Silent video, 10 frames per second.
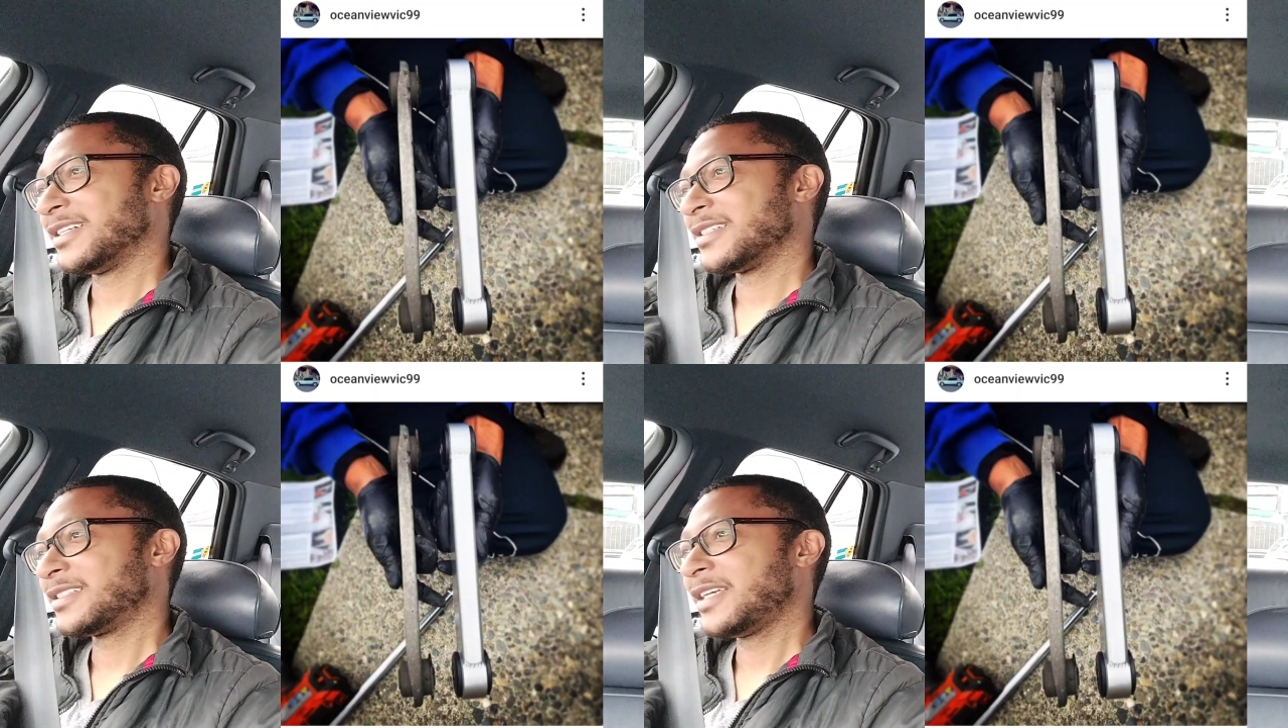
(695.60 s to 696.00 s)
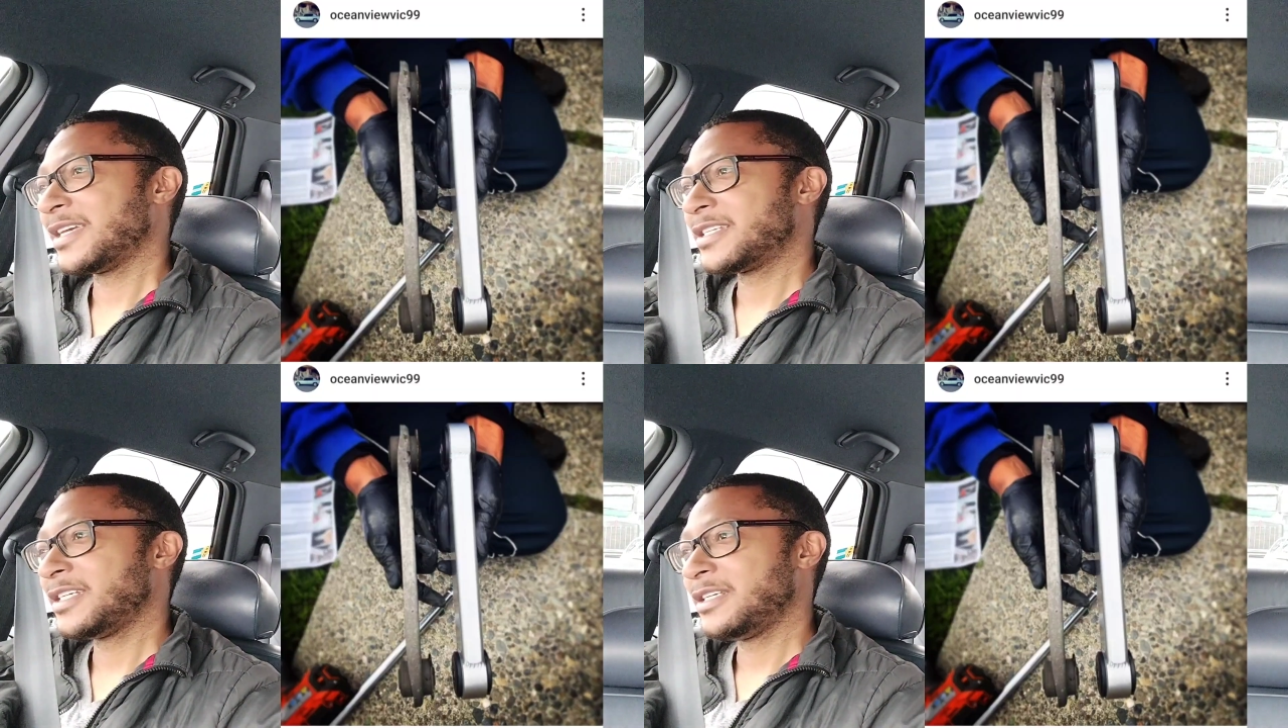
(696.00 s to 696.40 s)

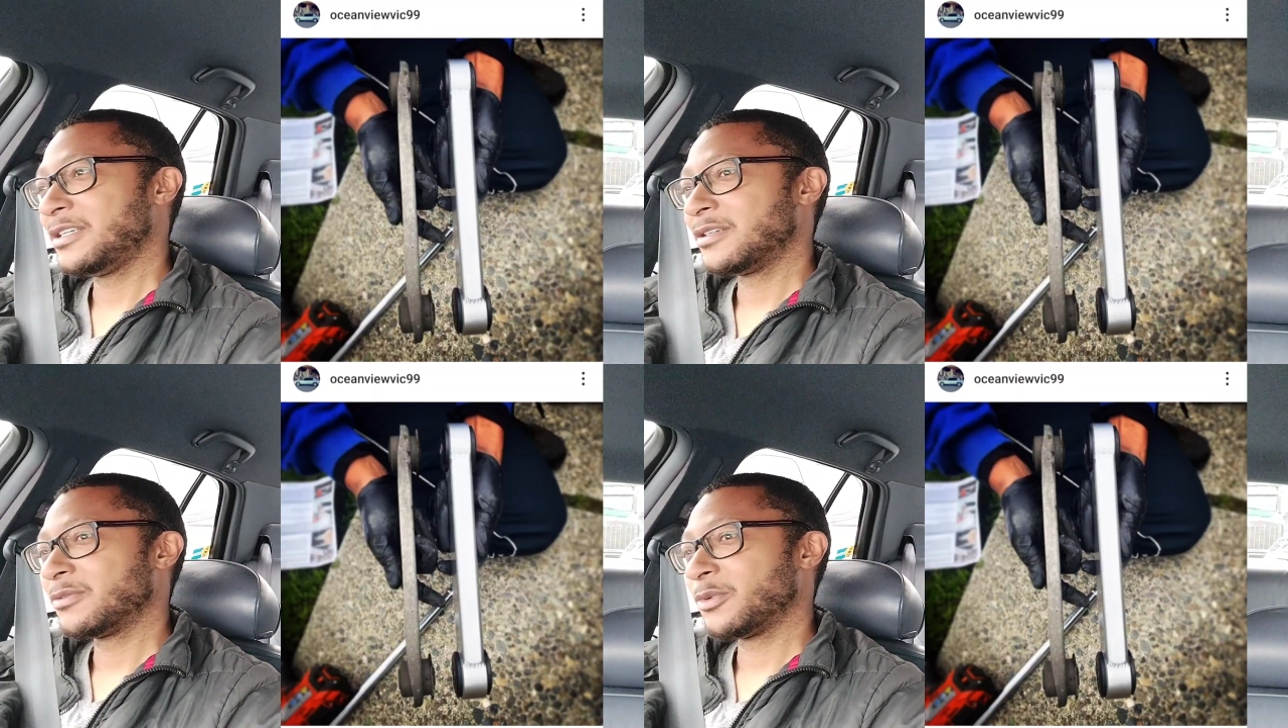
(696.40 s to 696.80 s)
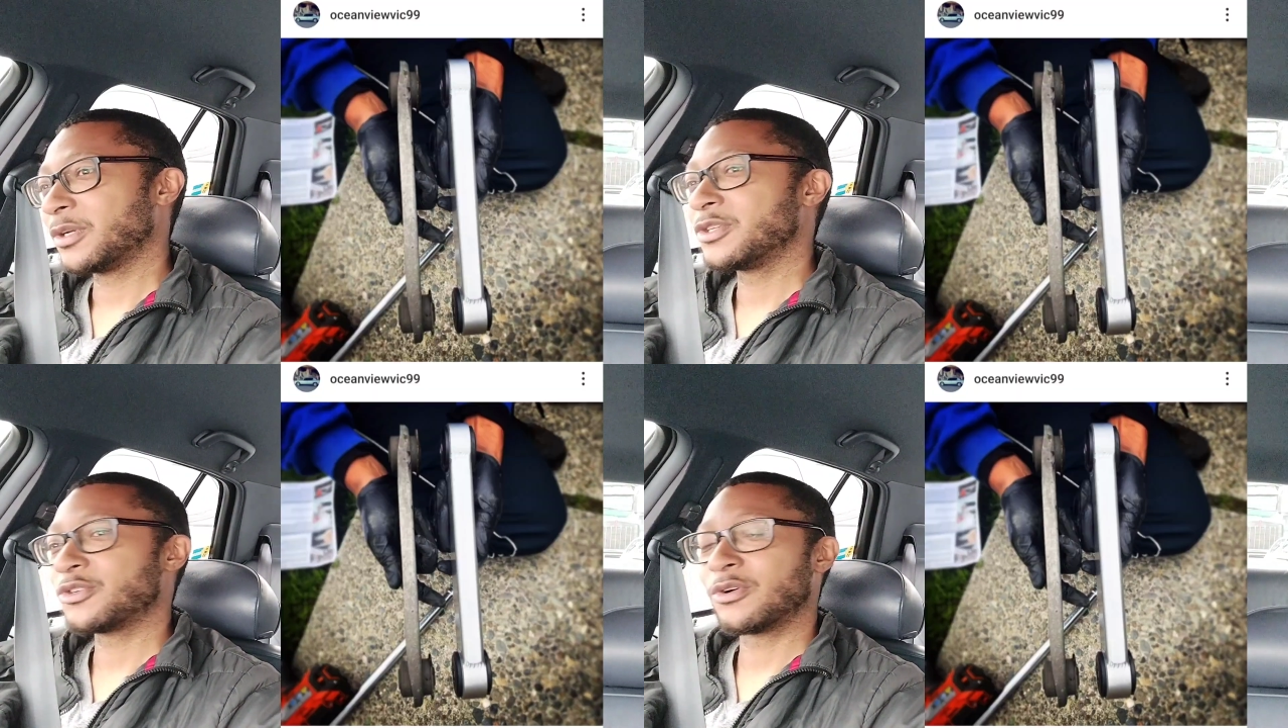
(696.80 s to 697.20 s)
CHE
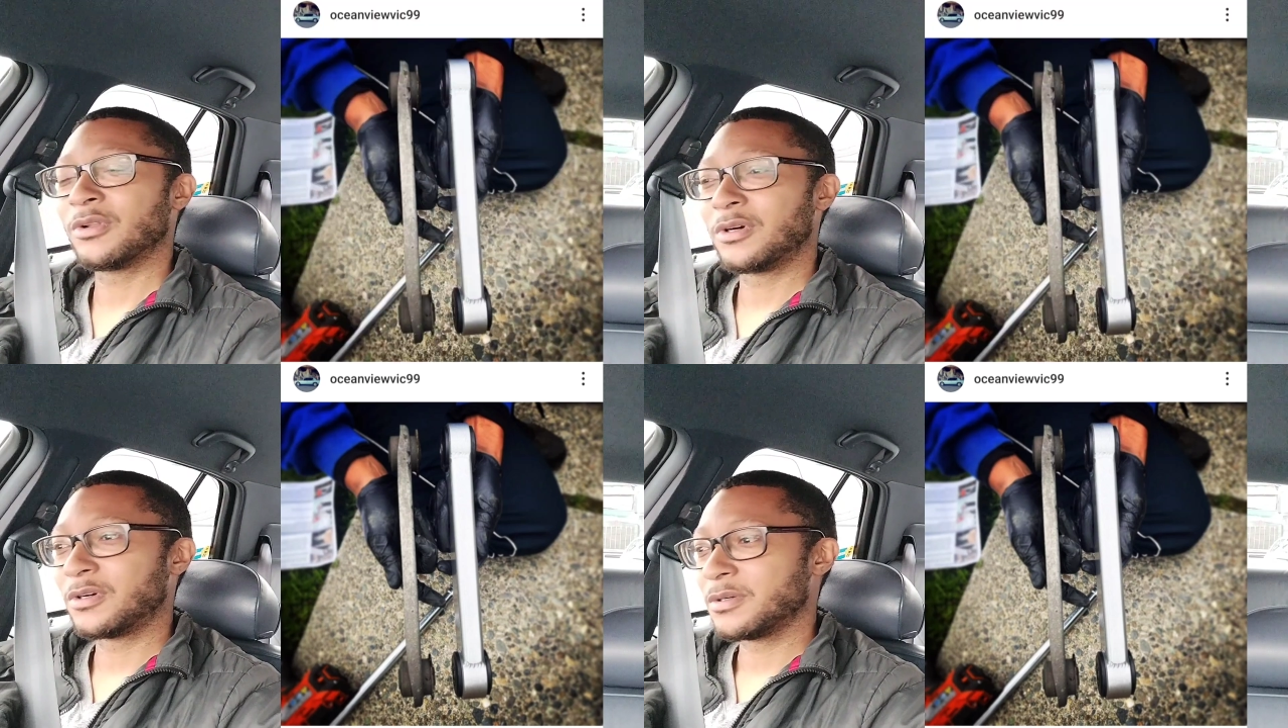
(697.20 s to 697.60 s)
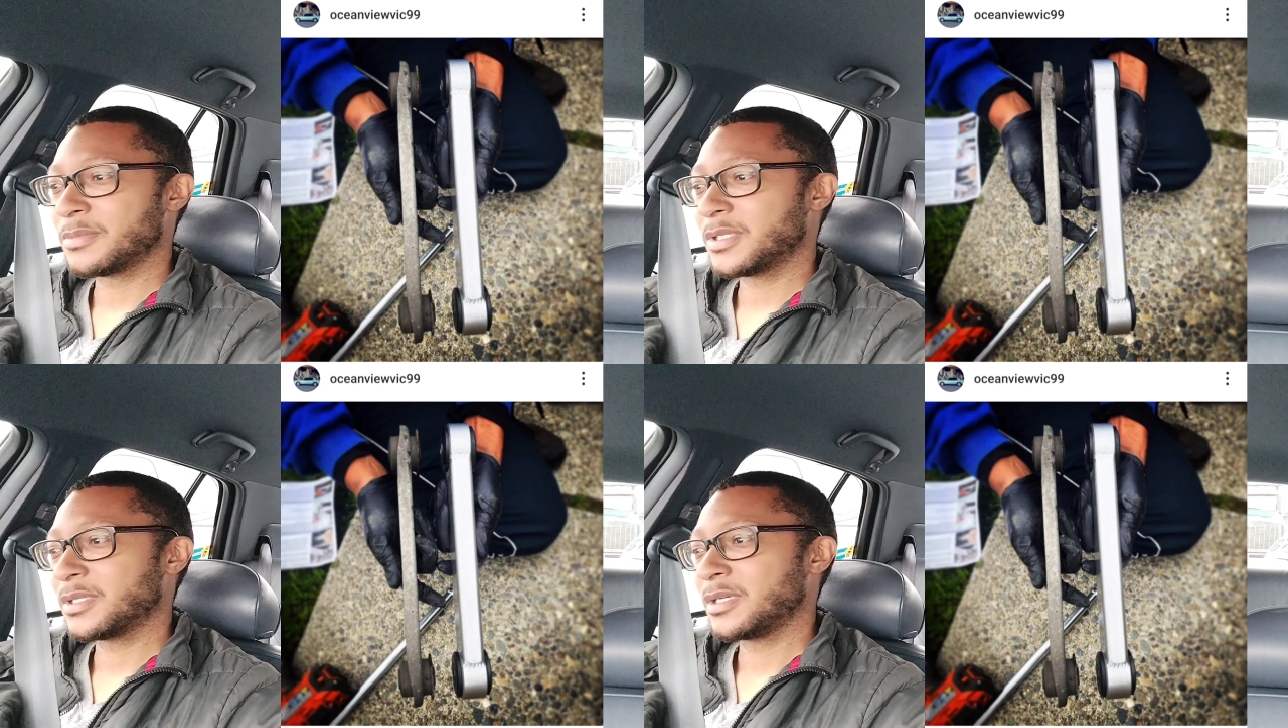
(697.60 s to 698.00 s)
rear control
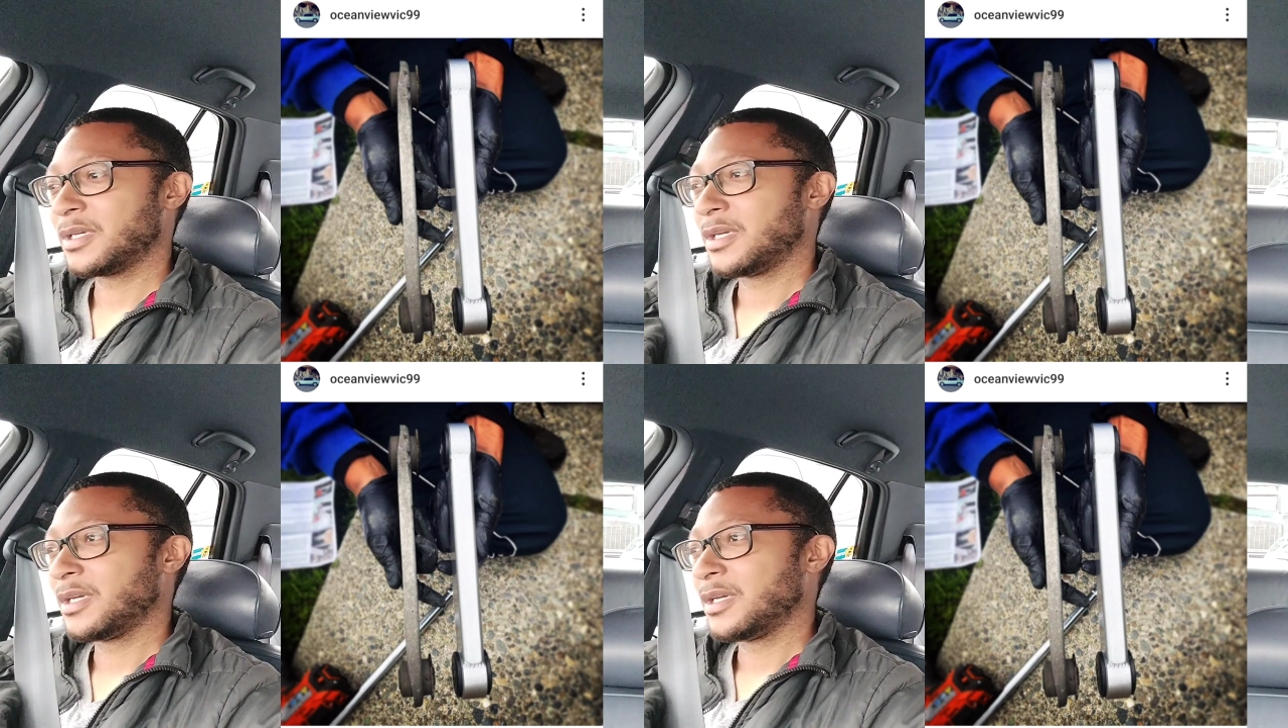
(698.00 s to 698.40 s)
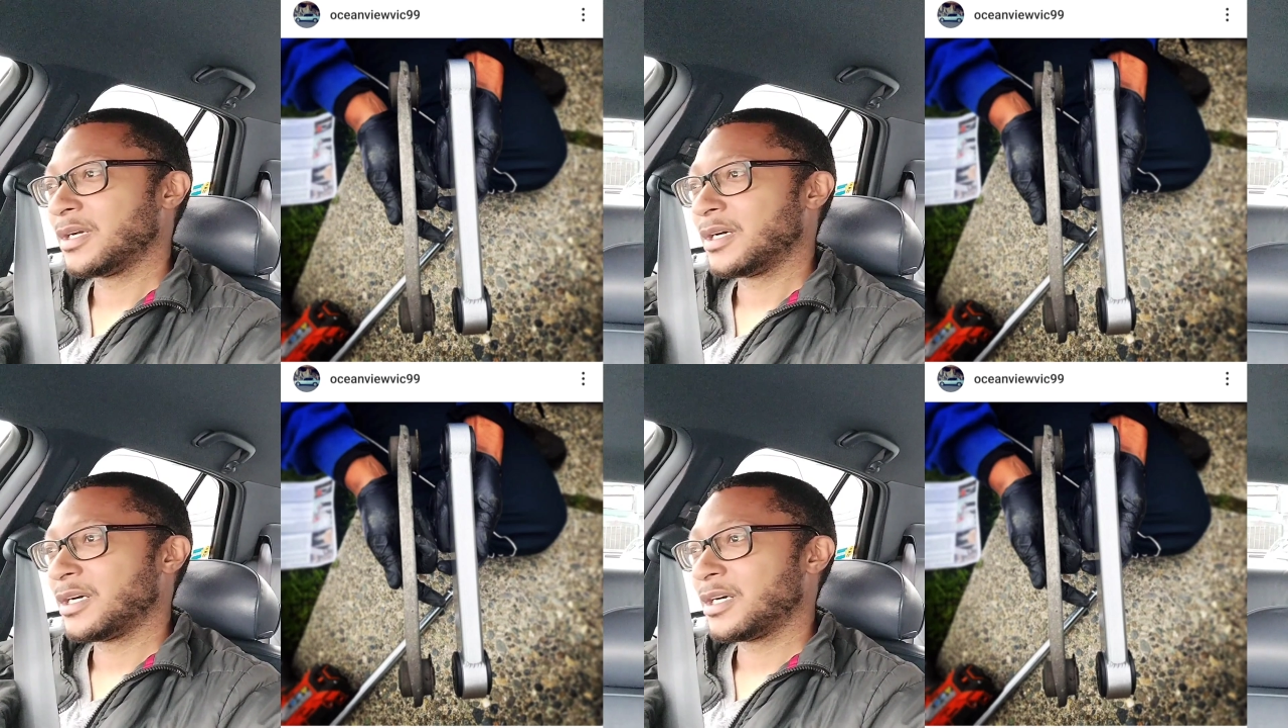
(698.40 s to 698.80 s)
arms.
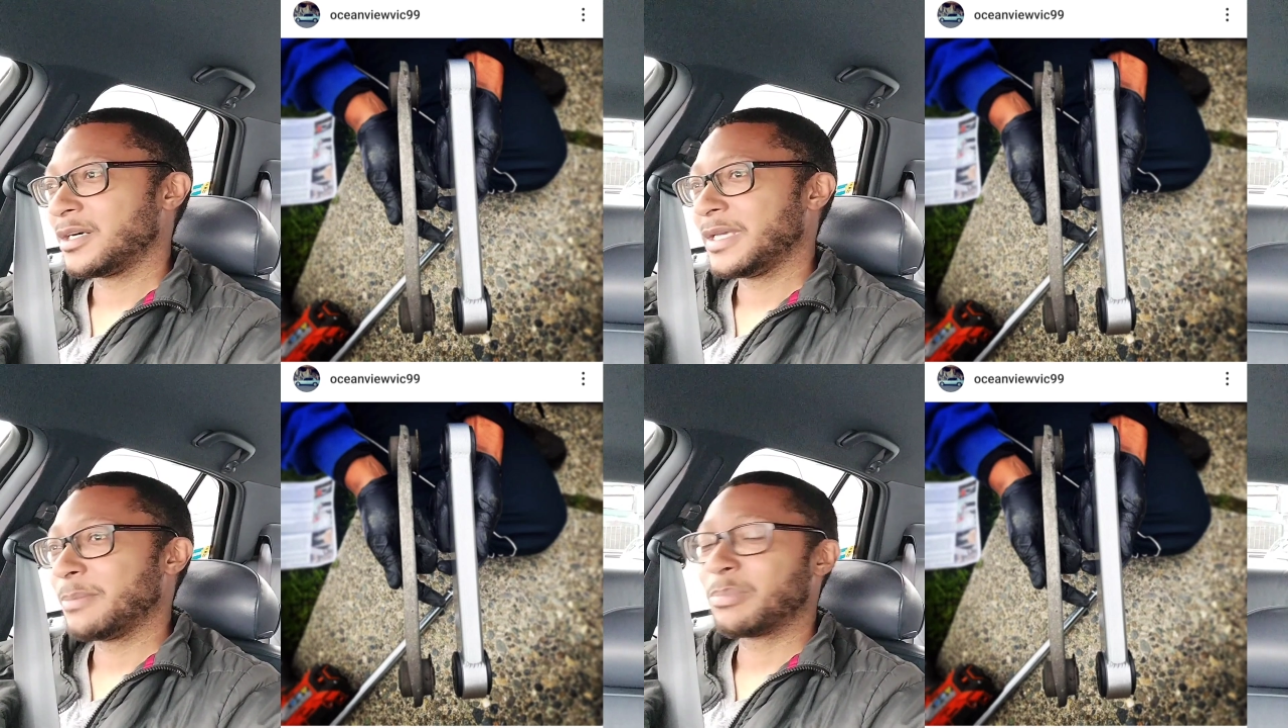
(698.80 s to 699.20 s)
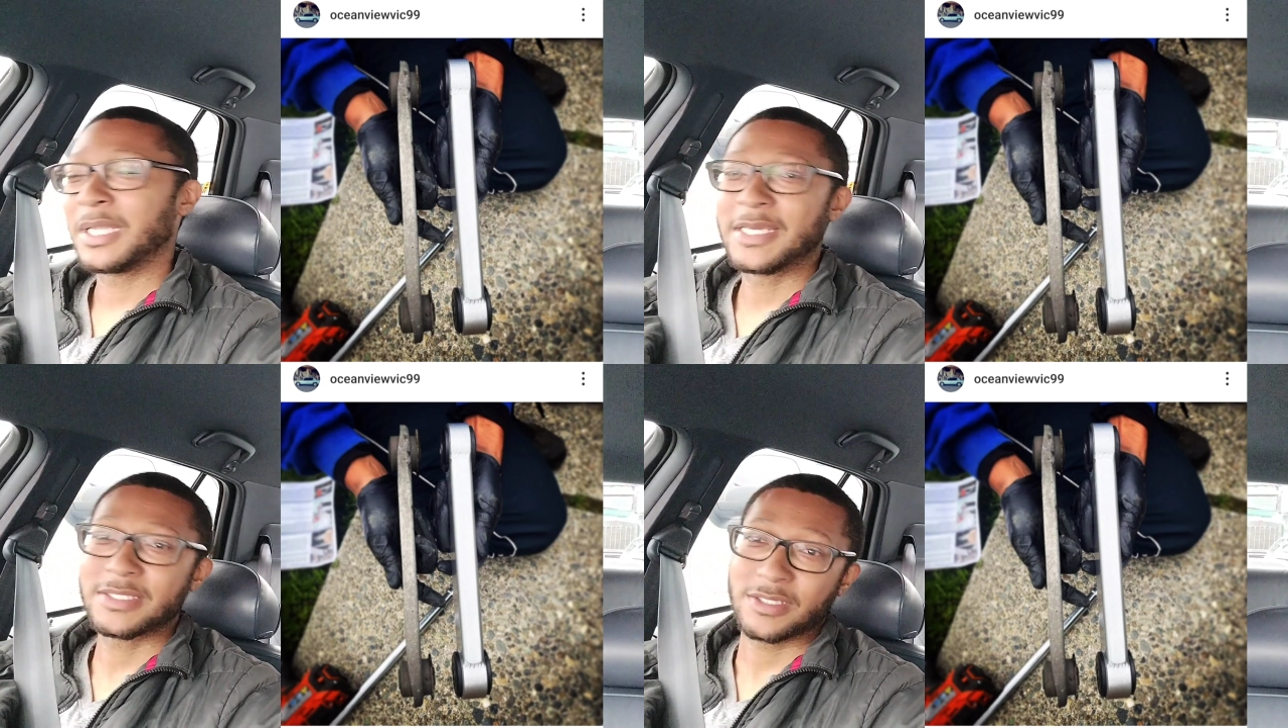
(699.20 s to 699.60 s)
It
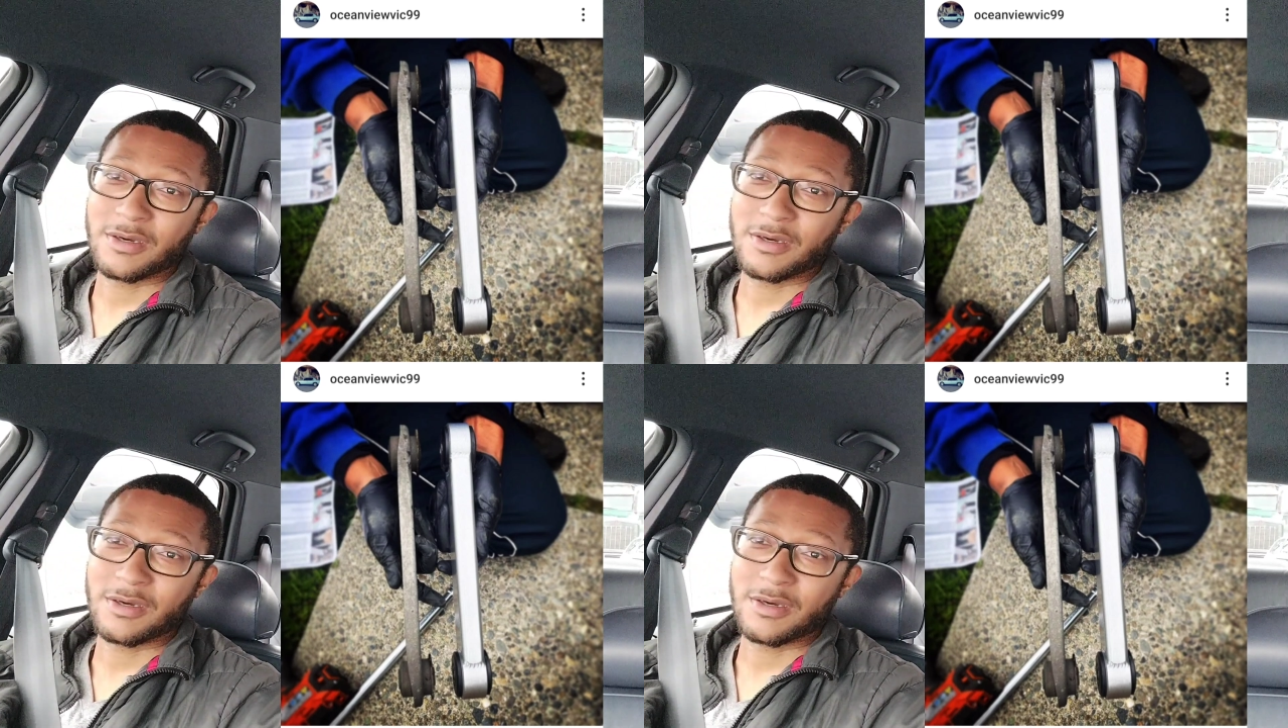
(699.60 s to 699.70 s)
plants the